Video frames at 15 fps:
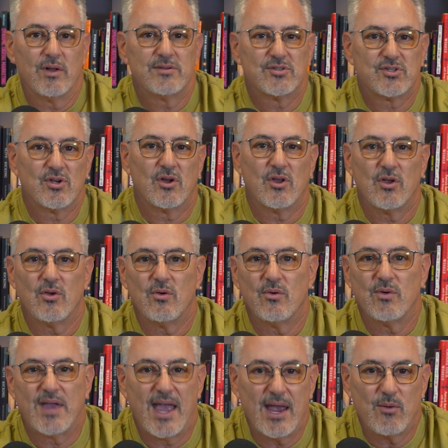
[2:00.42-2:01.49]
And so you
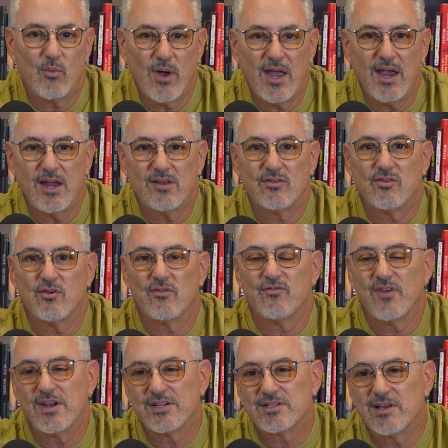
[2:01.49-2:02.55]
gain weight, your
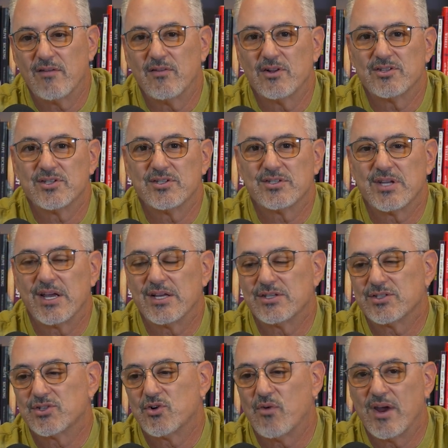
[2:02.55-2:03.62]
fitness level isn't
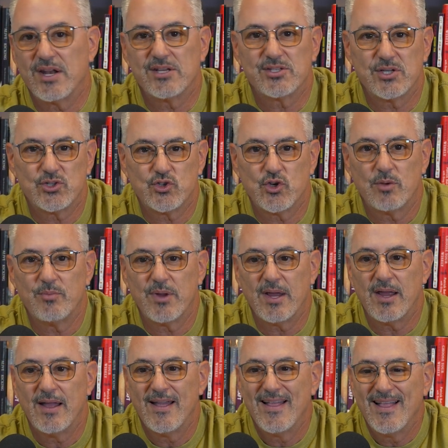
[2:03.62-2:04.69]
as great as it should
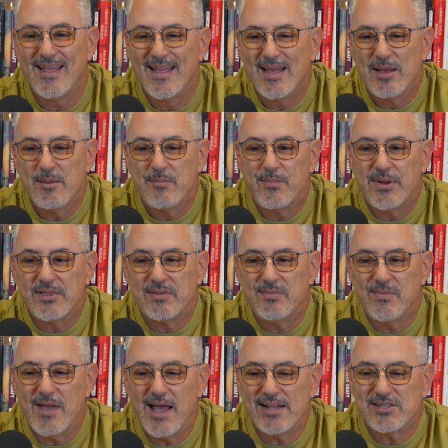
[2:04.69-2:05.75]
be. But
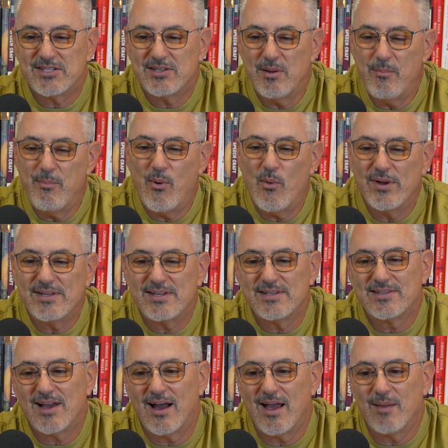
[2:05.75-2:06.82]
at some point
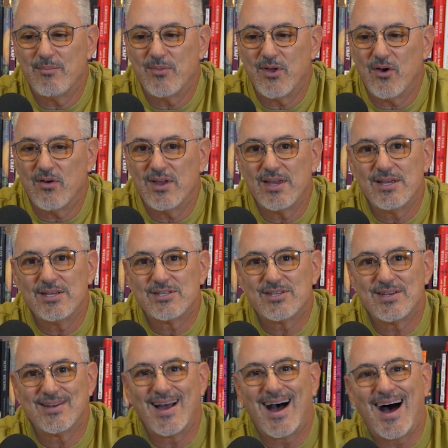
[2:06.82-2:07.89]
in time, there is
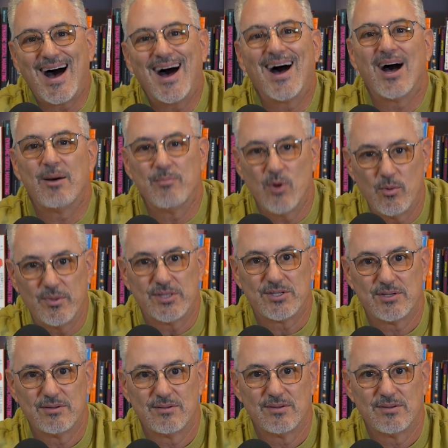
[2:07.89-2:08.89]
an aha moment.